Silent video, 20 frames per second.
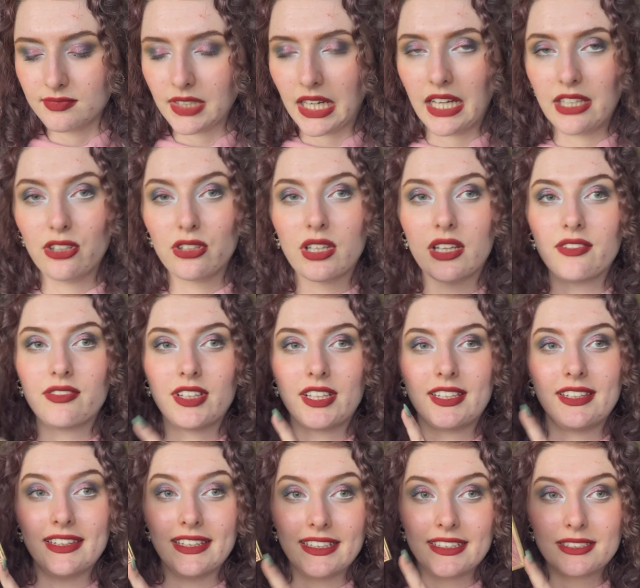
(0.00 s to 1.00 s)
I don't have
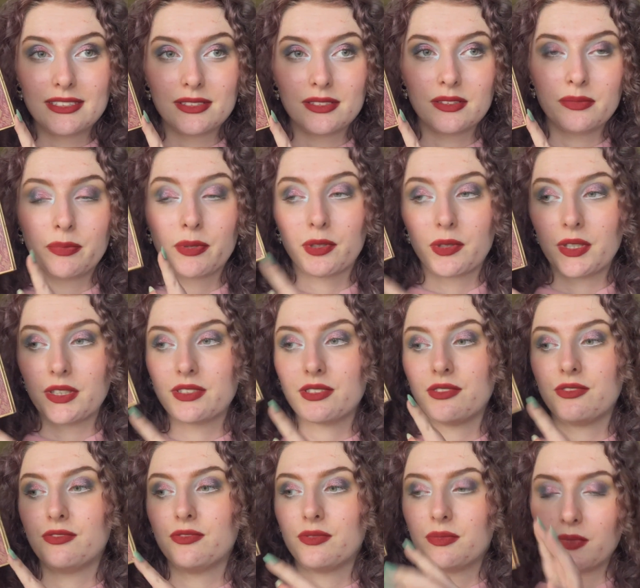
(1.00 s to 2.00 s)
like this progress
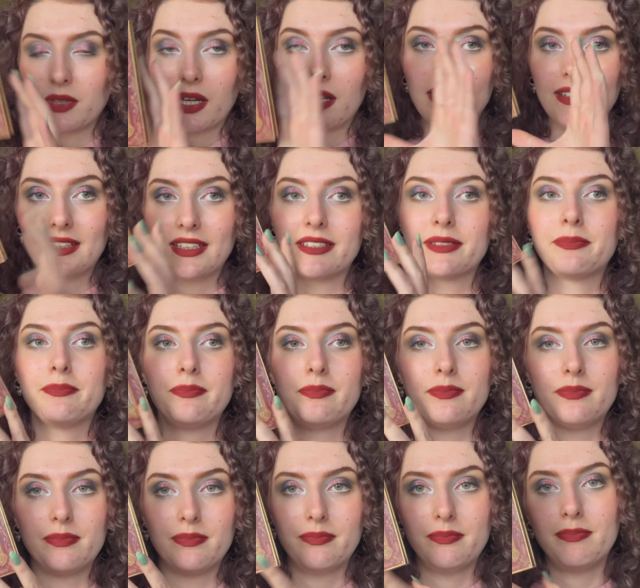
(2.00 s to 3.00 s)
of this
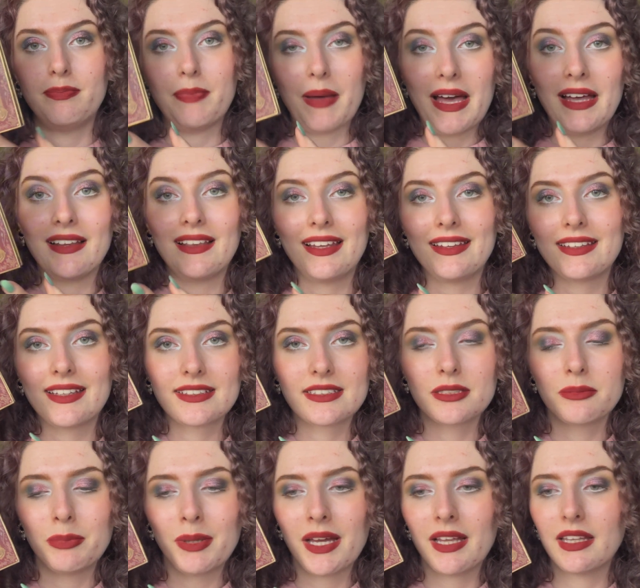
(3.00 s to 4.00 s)
palette as
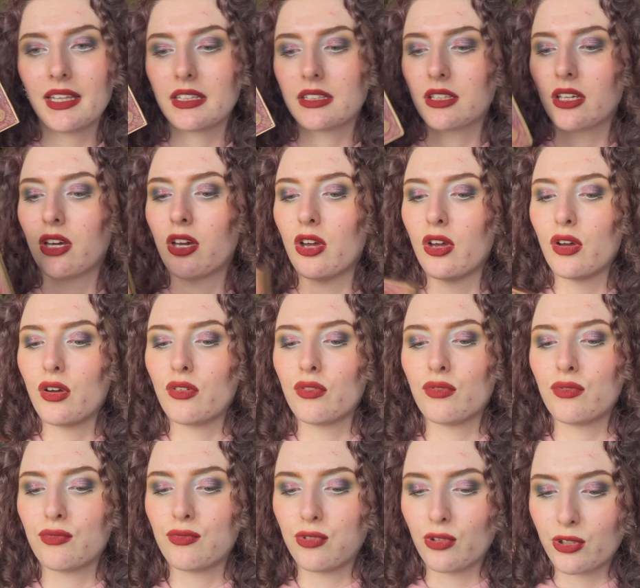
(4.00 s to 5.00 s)
a palette
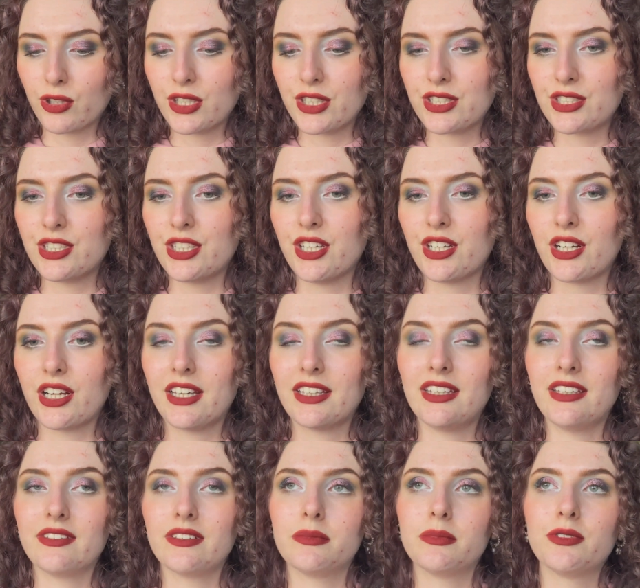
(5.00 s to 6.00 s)
for this year. And
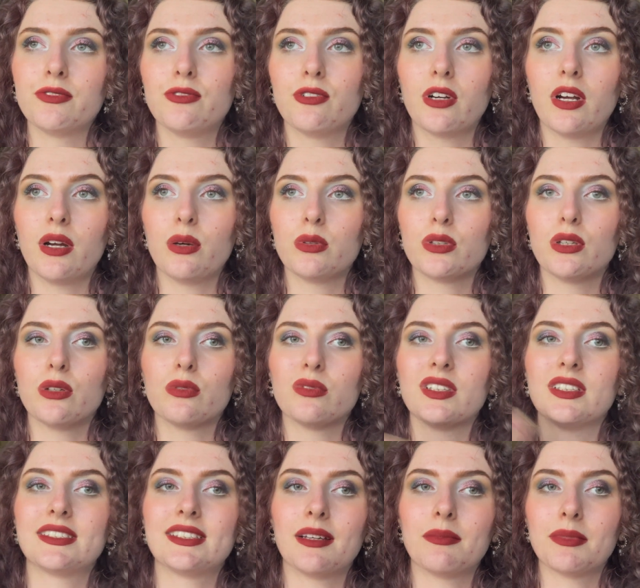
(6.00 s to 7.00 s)
even before, I would
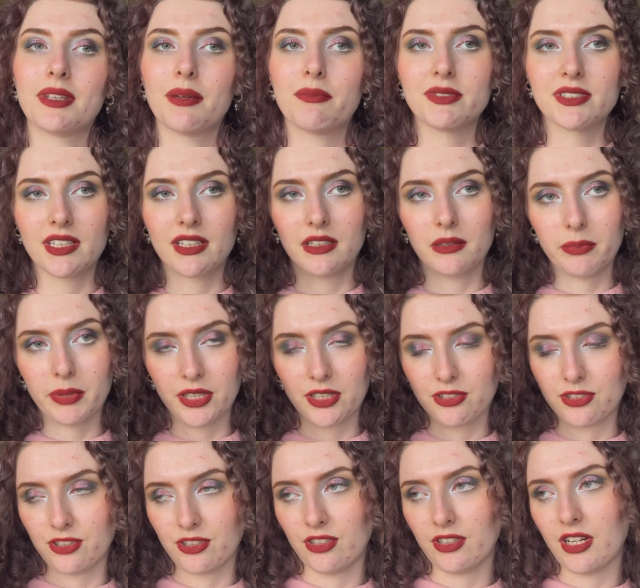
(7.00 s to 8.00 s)
only sometimes take a
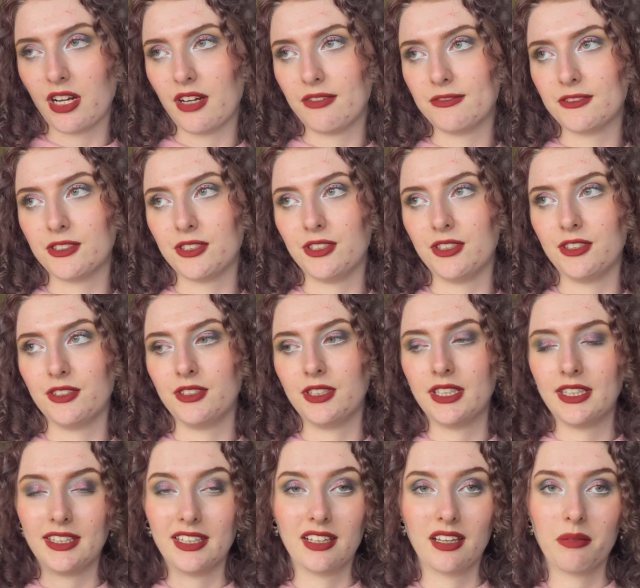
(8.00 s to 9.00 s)
picture after
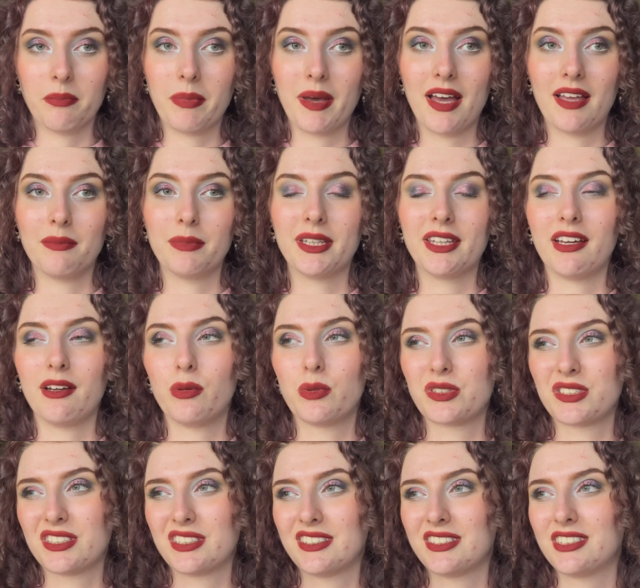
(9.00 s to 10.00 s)
hitting a pan, but I
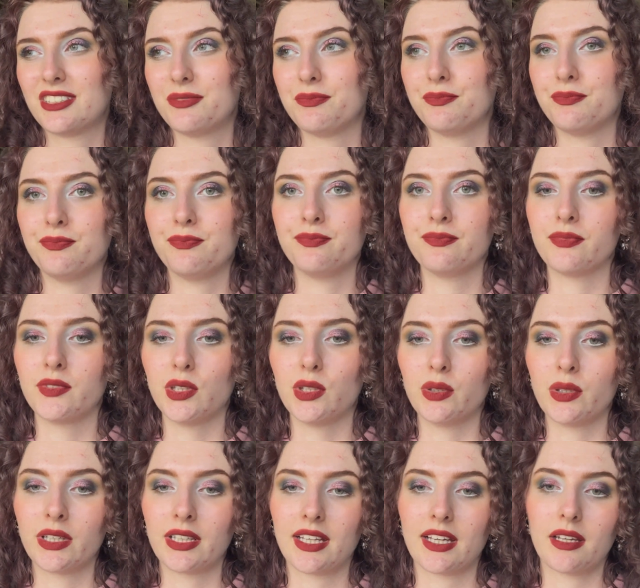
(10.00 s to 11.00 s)
wasn't
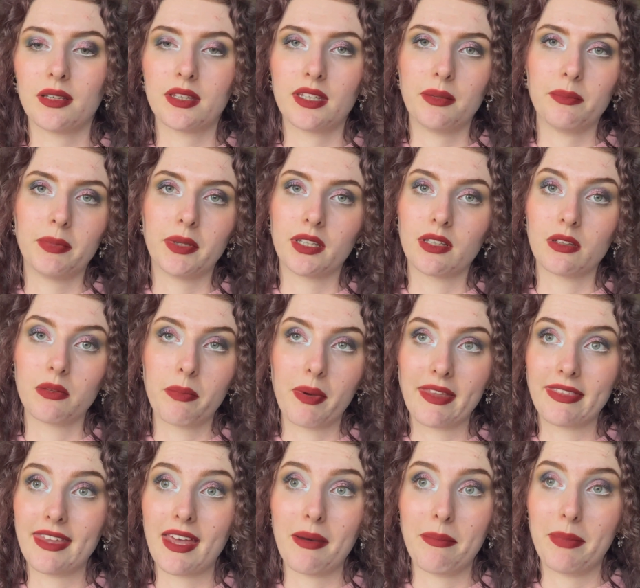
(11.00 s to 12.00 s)
doing like a typical
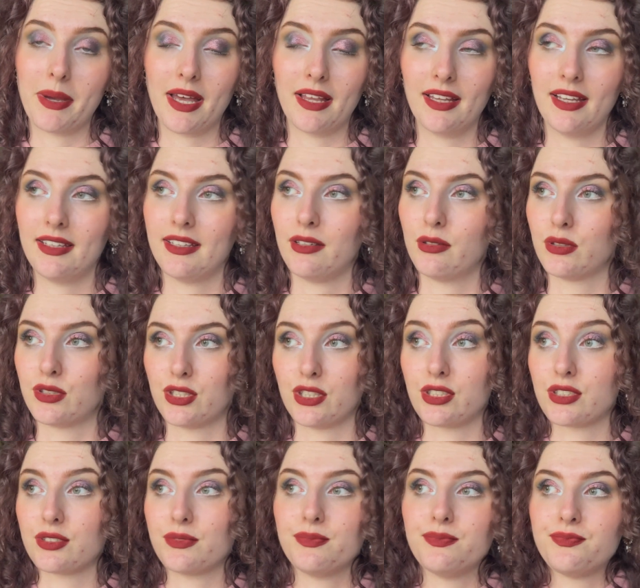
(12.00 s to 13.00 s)
panda palette. It was
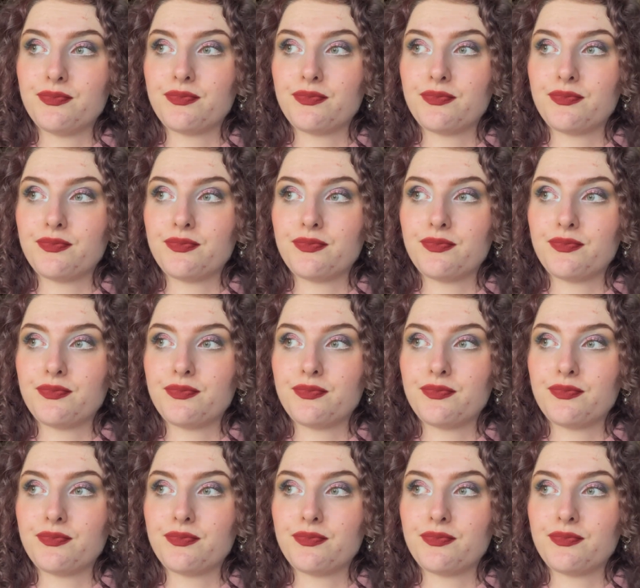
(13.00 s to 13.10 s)
just